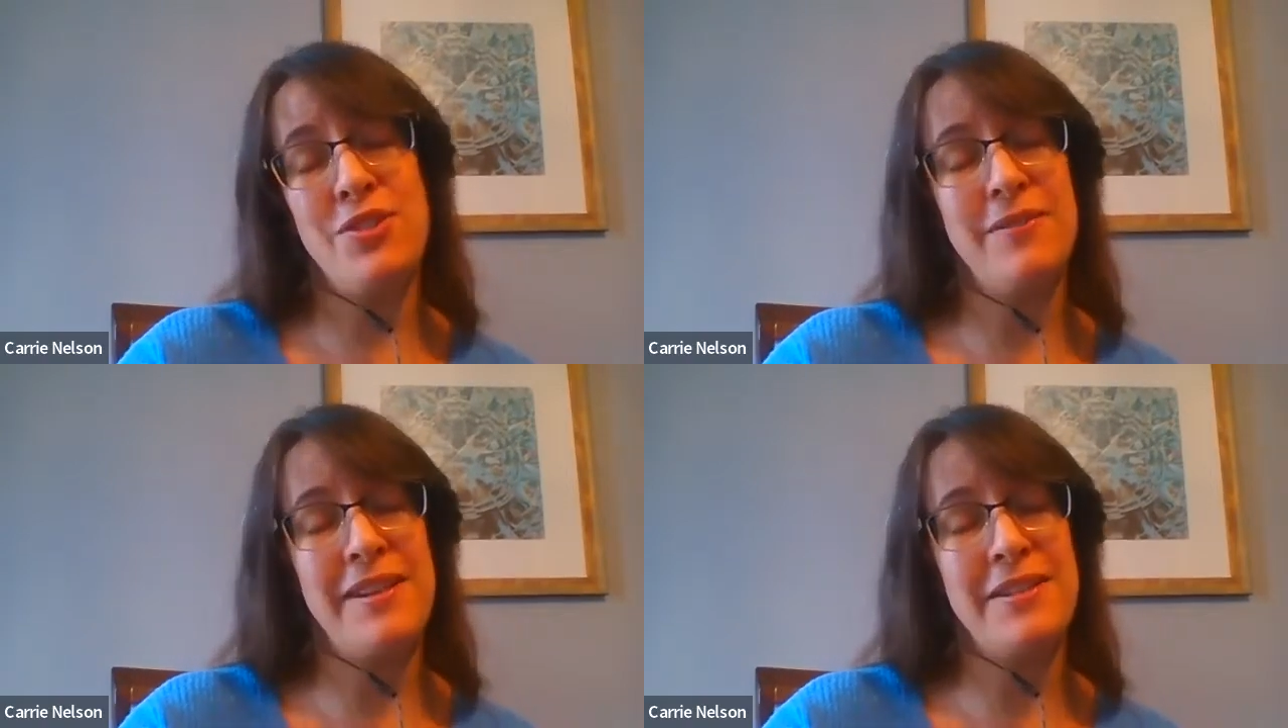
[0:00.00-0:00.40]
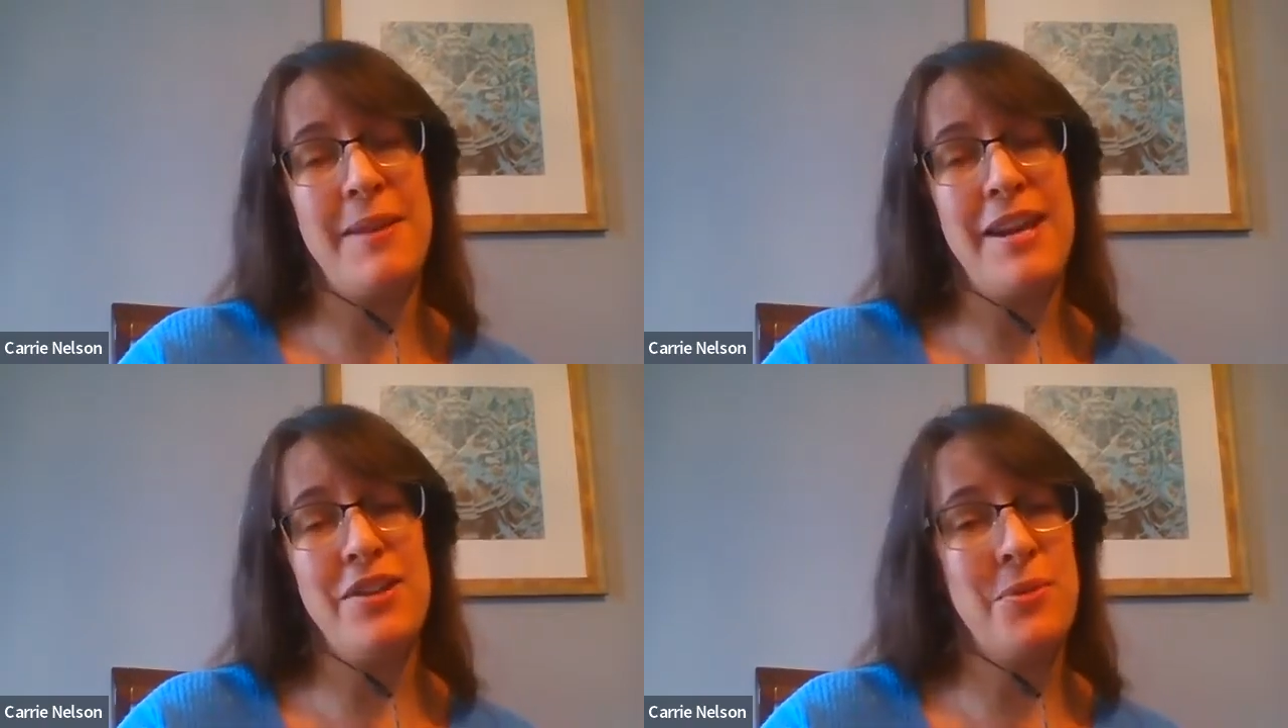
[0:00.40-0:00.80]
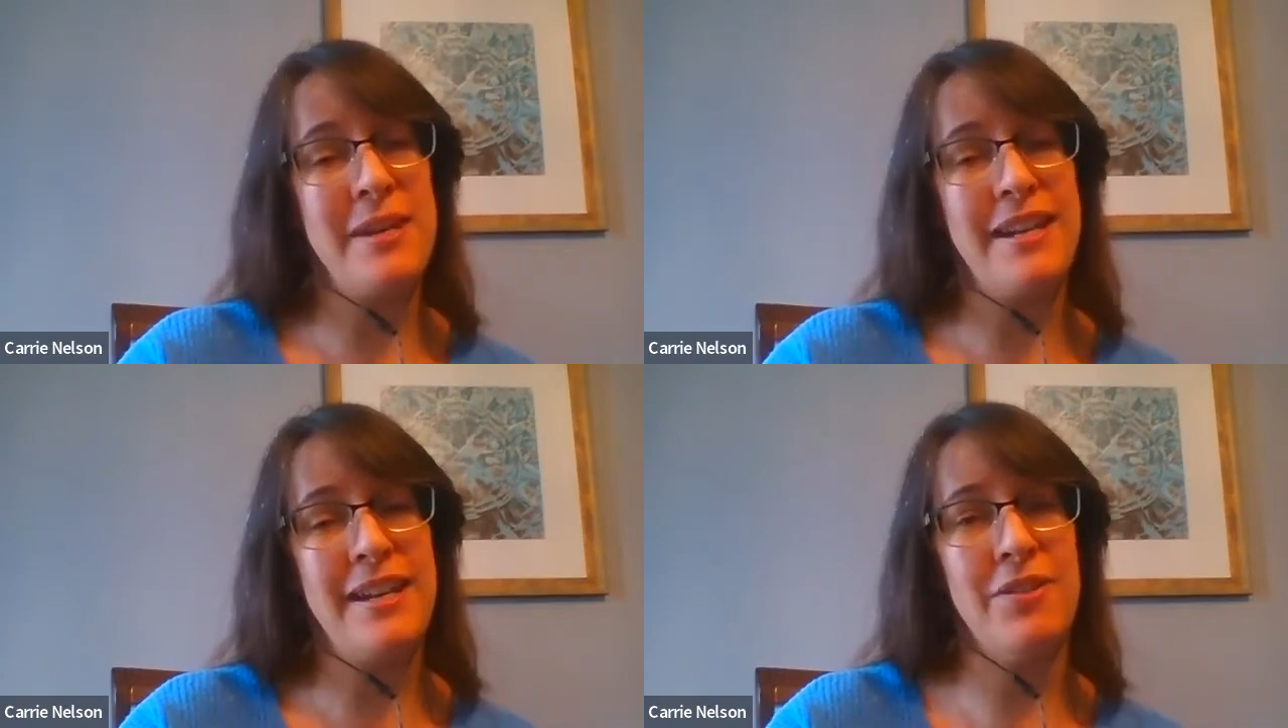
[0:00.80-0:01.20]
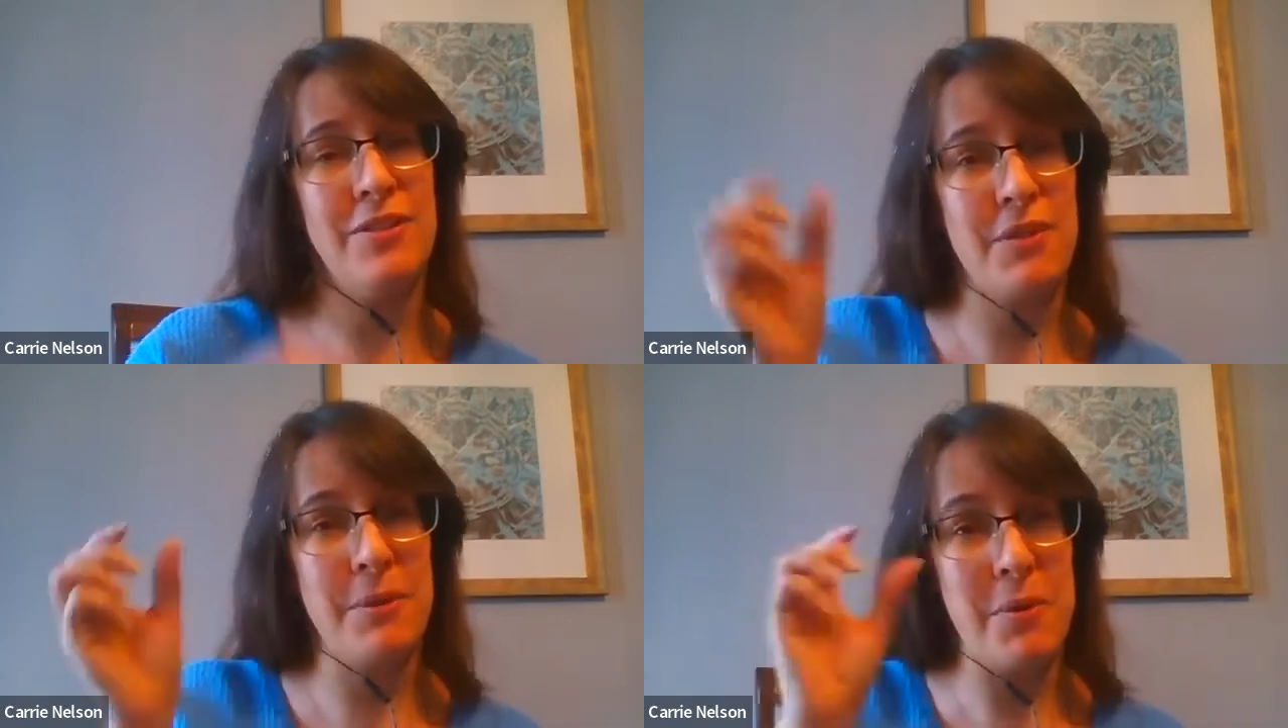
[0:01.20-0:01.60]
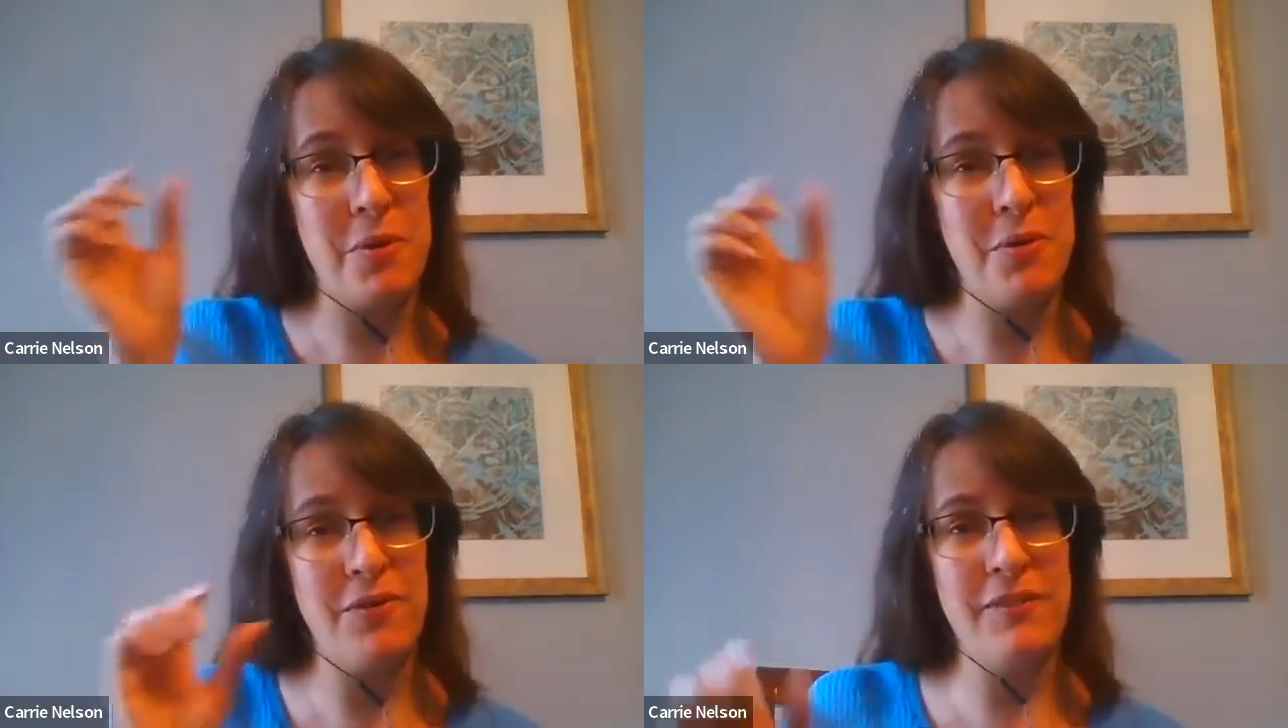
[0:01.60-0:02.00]
their resume and tweak it or
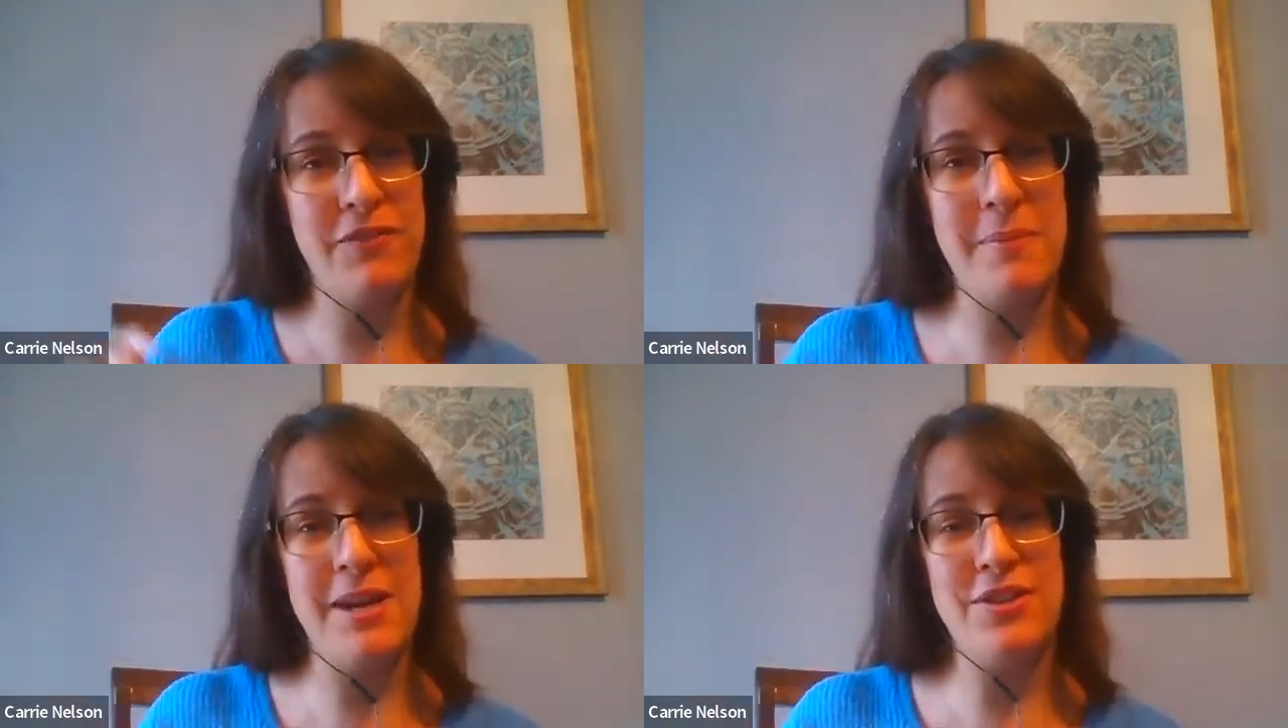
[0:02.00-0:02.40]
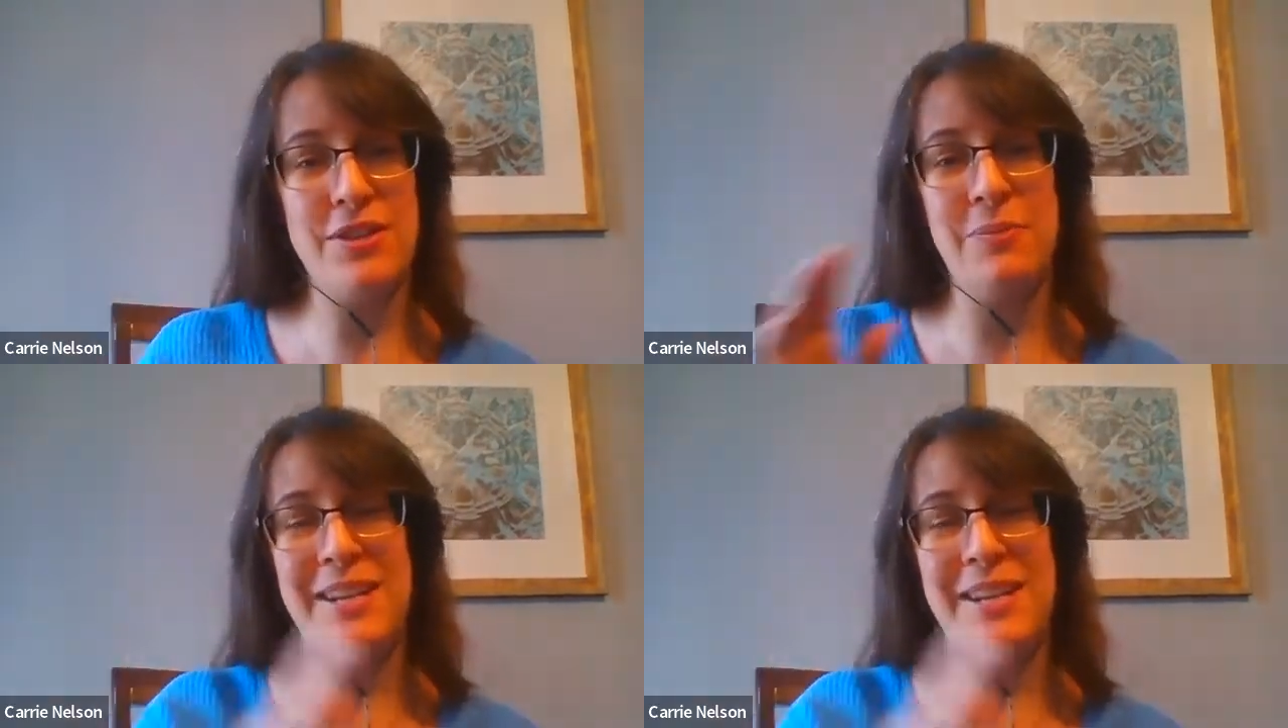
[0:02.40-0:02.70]
remove information.